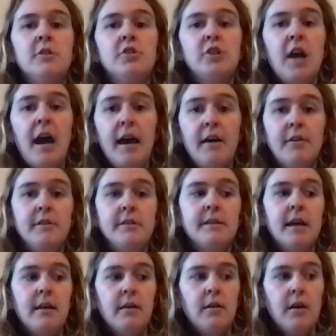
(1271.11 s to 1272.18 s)
child's
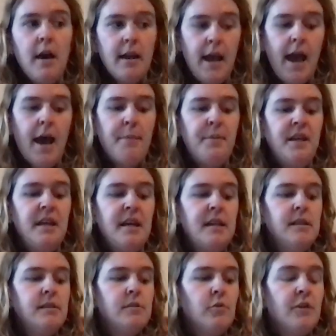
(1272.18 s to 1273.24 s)

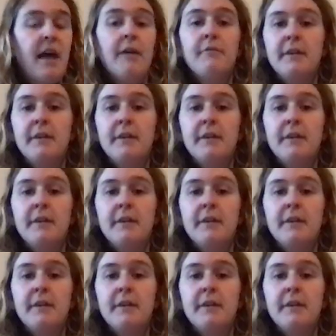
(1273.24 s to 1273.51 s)
unhappiness or that